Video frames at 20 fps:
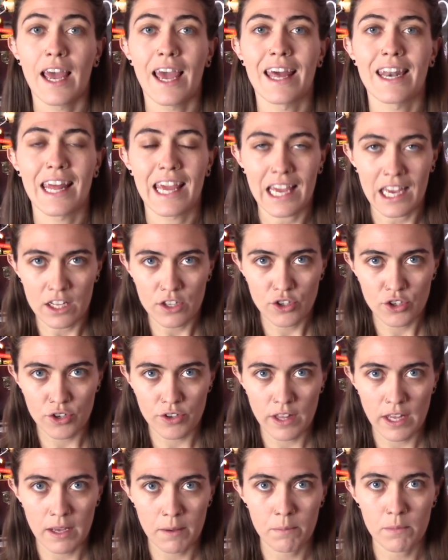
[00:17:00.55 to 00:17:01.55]
and answer
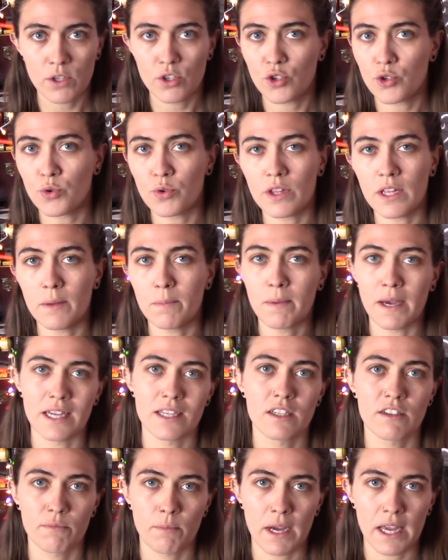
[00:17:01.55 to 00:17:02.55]
them to the
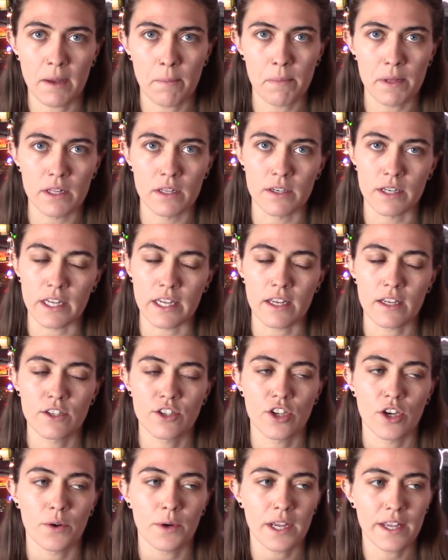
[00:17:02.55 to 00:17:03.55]
best of my ability.
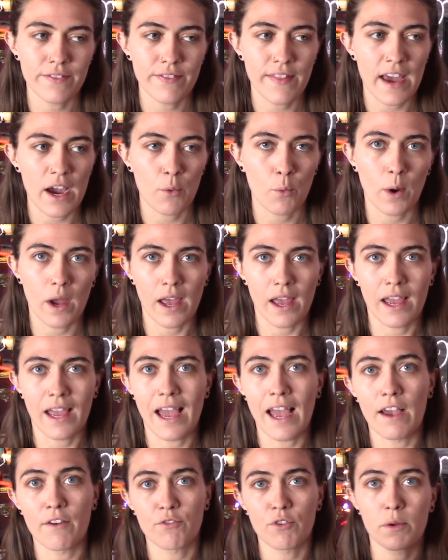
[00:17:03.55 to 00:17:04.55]
So in that way,
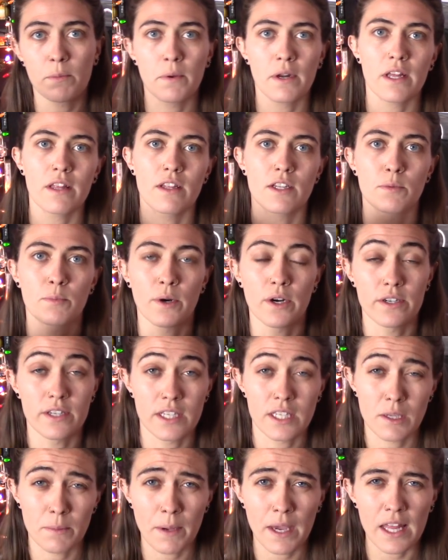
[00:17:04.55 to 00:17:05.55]
everybody that's
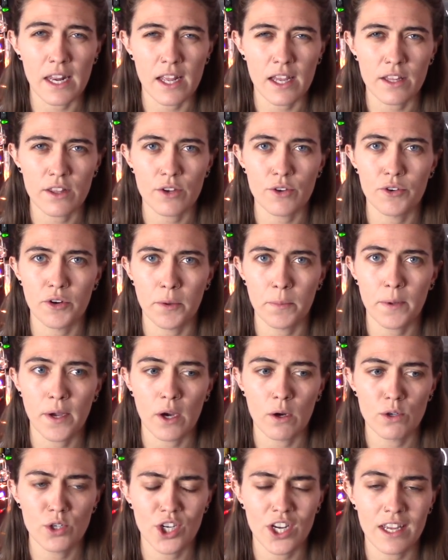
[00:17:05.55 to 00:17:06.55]
participating in the group
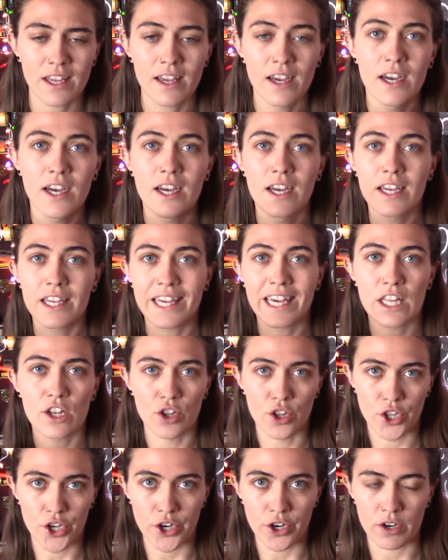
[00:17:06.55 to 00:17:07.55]
coaching
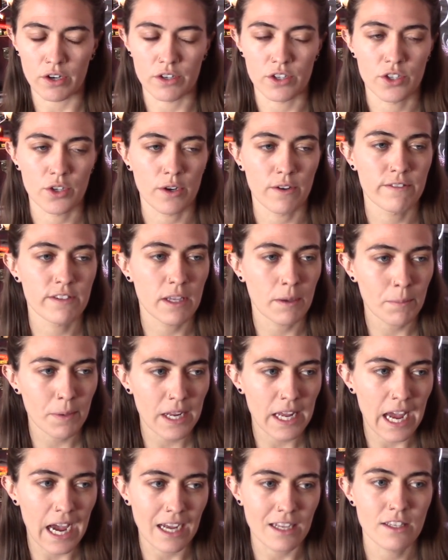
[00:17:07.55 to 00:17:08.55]
can learn. So if
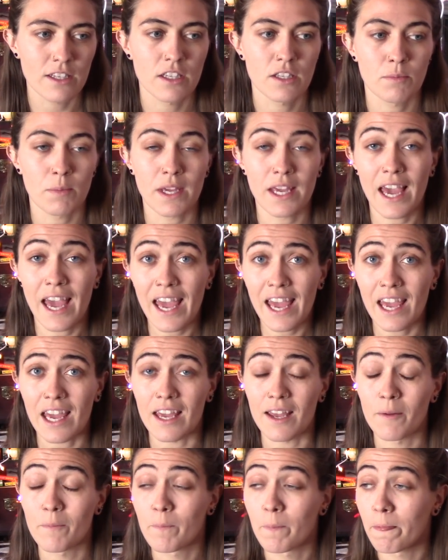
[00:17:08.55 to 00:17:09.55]
somebody asks me,
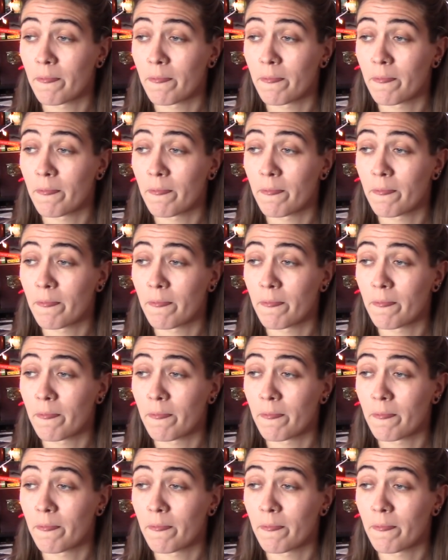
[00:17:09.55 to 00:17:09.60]
hey,